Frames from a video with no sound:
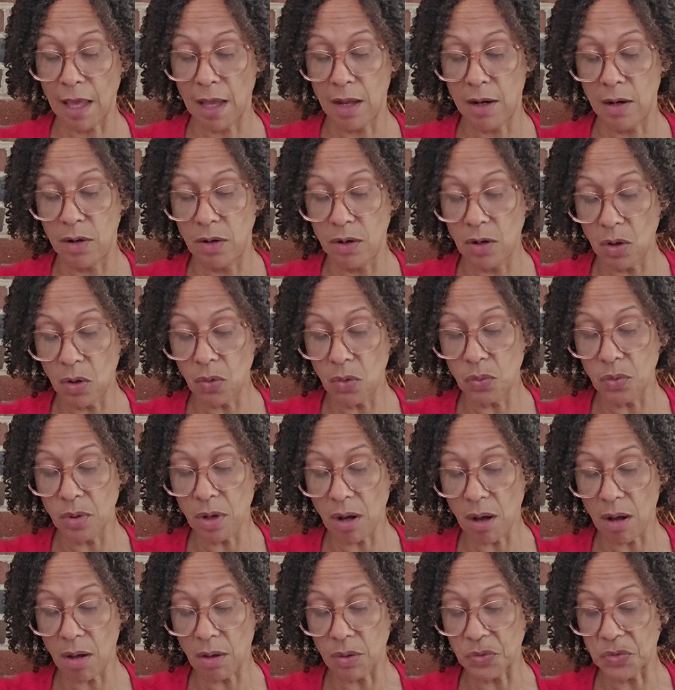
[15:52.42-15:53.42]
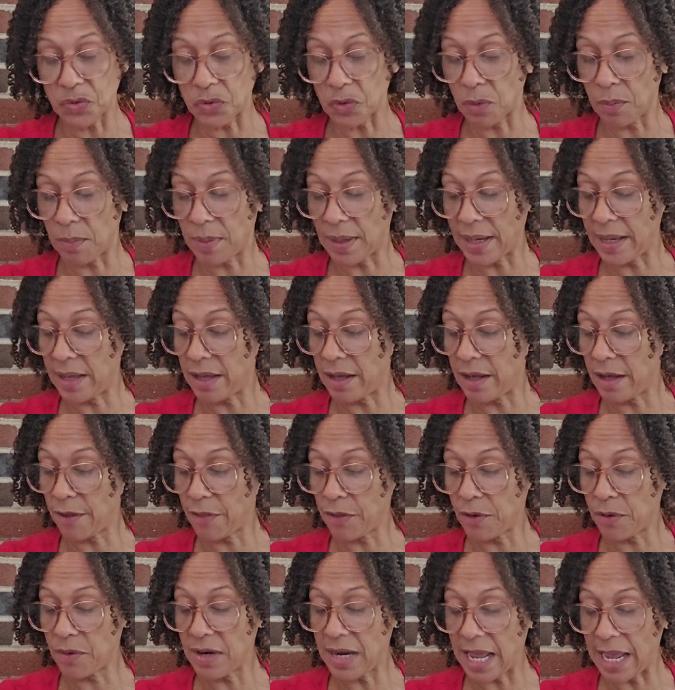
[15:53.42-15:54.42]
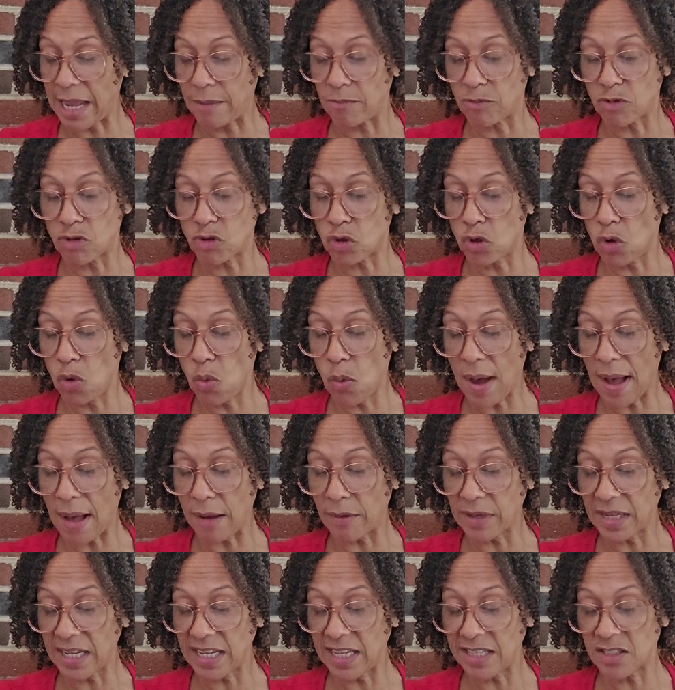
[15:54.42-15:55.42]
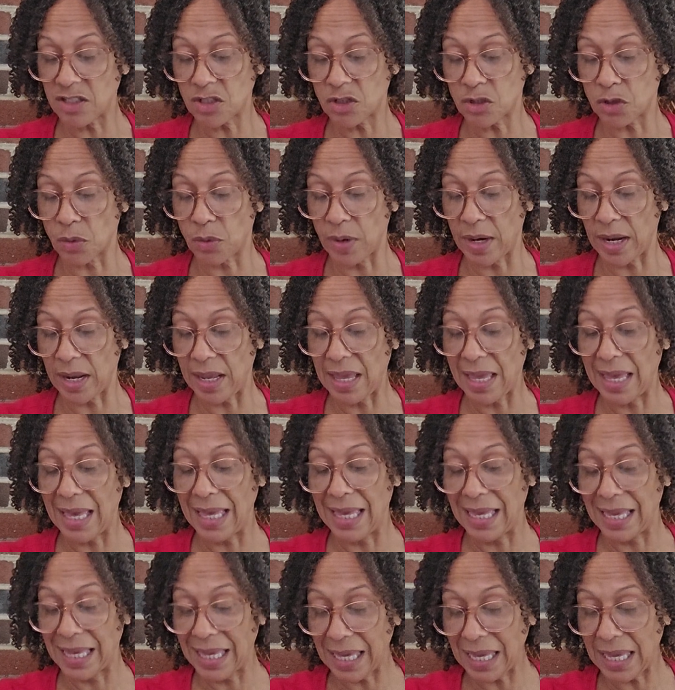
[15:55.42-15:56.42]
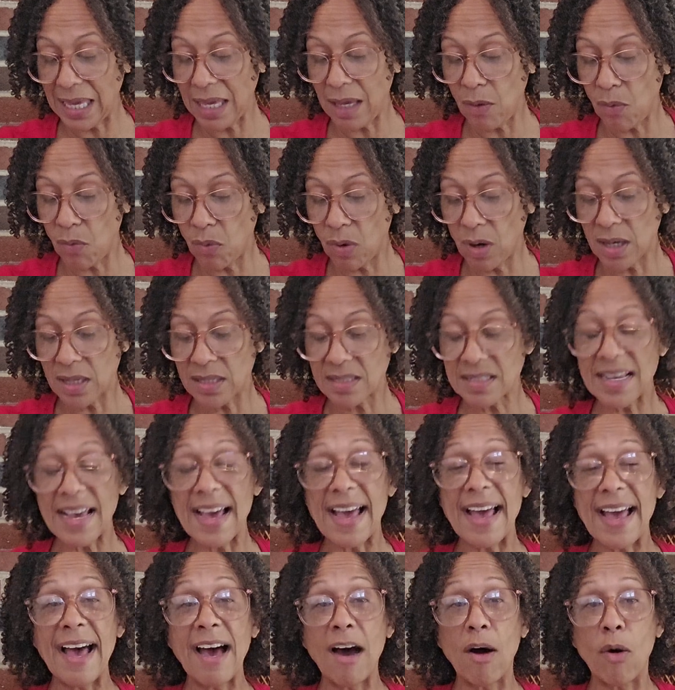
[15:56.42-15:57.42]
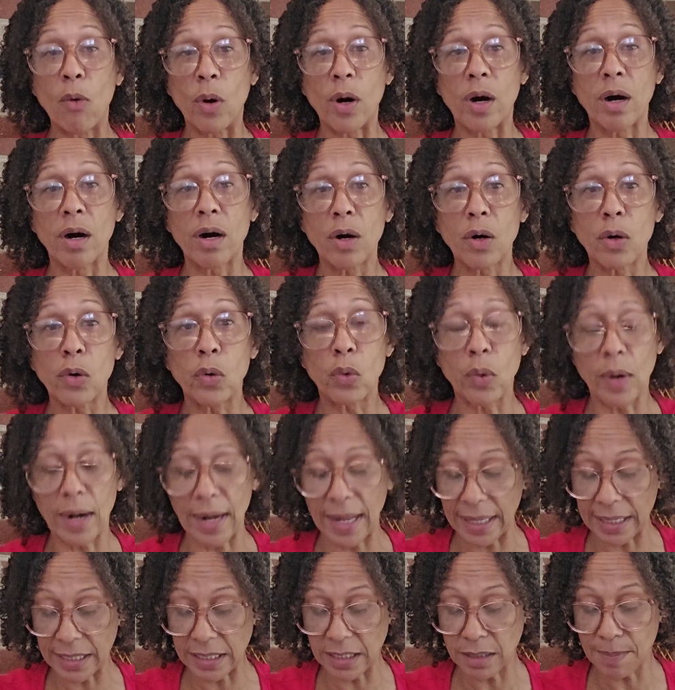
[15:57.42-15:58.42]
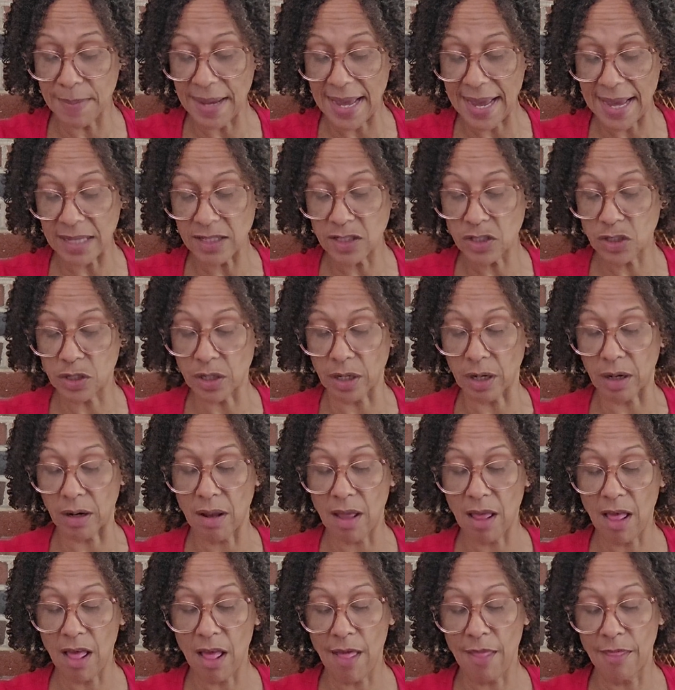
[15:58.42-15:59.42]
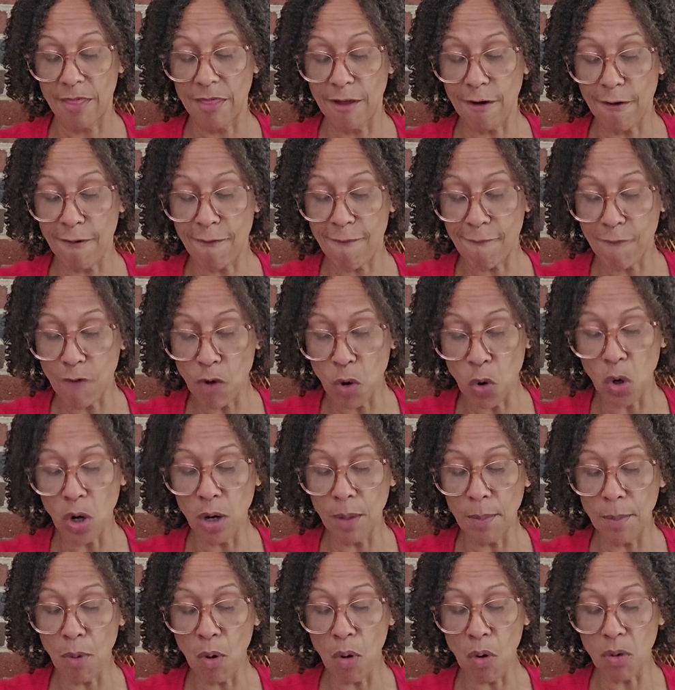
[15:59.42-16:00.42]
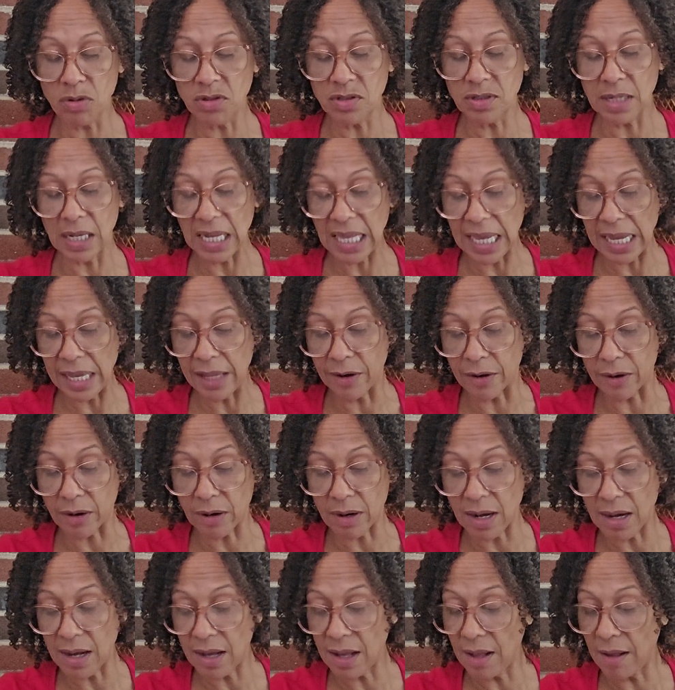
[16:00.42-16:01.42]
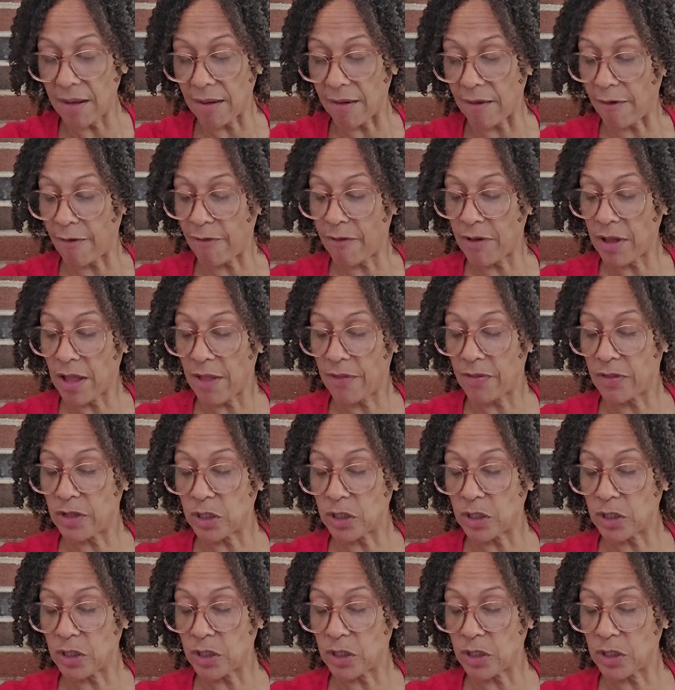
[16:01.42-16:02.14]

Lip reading: Known also by other names throughout history, he was our Grand Master, the foremost leader of the